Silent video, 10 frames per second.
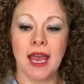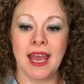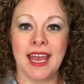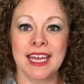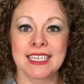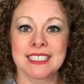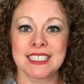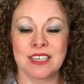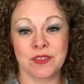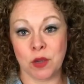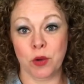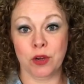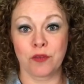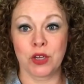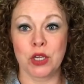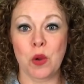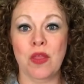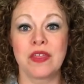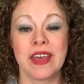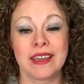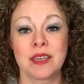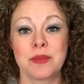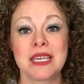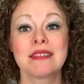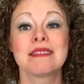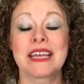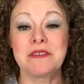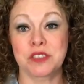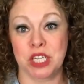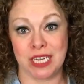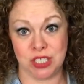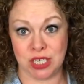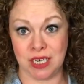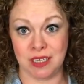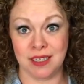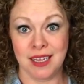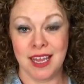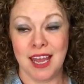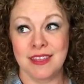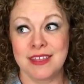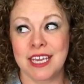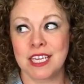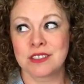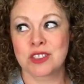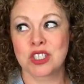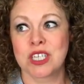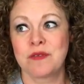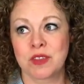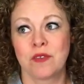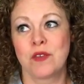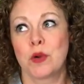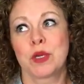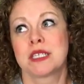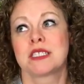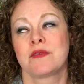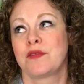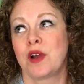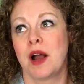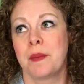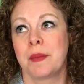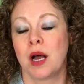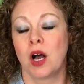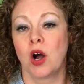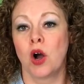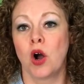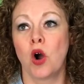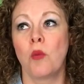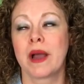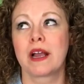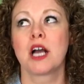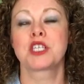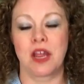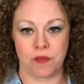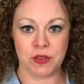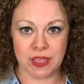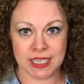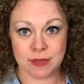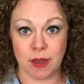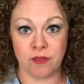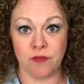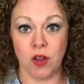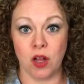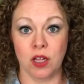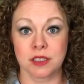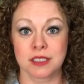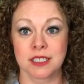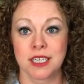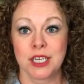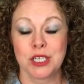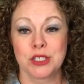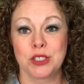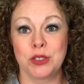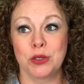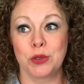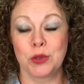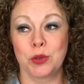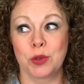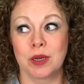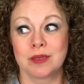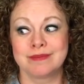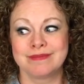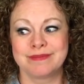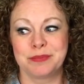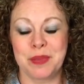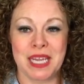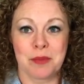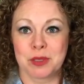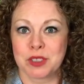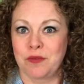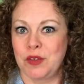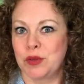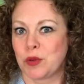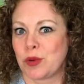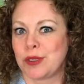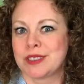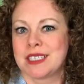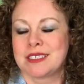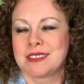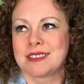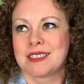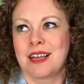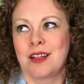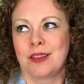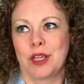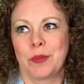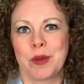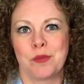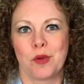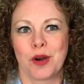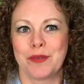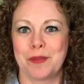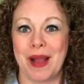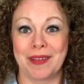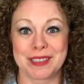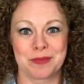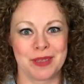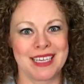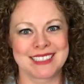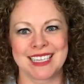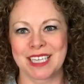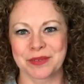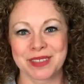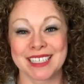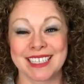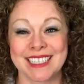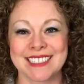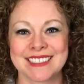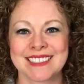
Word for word: And if they work for you, they can be life changing. They can shift the focus from, oh my gosh, everything is my fault, to being able to view the world as a little bit more of a balanced place like it really is.